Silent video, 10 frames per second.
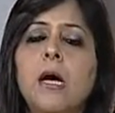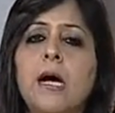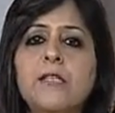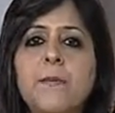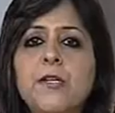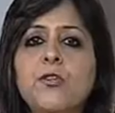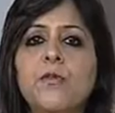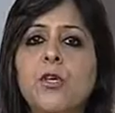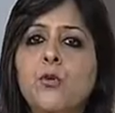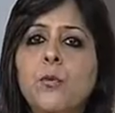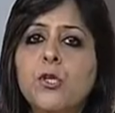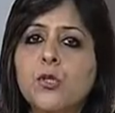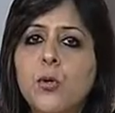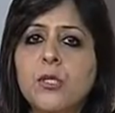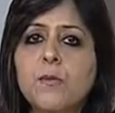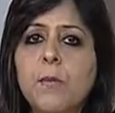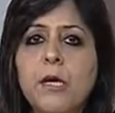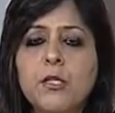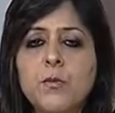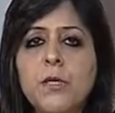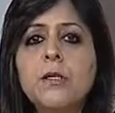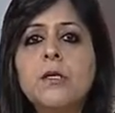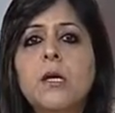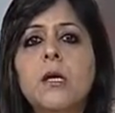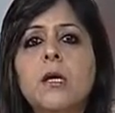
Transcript: aspect of the human resource management